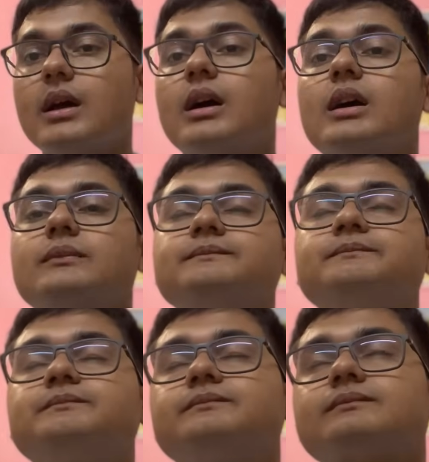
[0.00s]

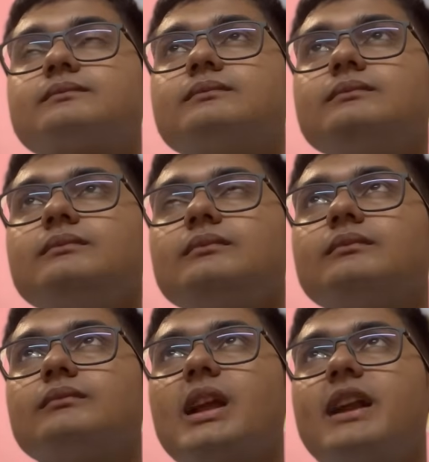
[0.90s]
And
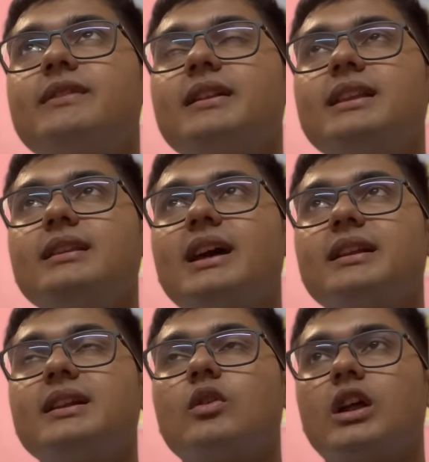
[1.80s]
we are seeing that
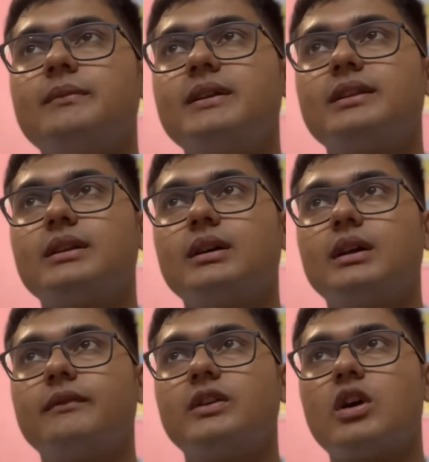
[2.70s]
in economics,
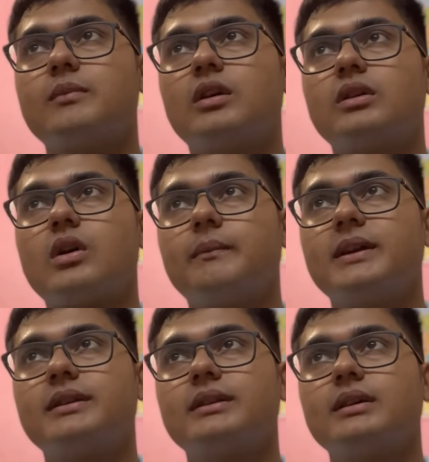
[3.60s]
if you talk about
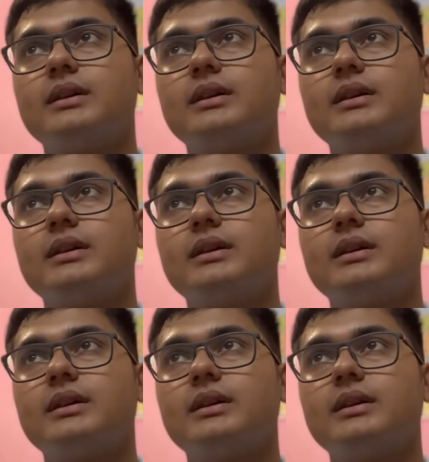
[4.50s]
topics,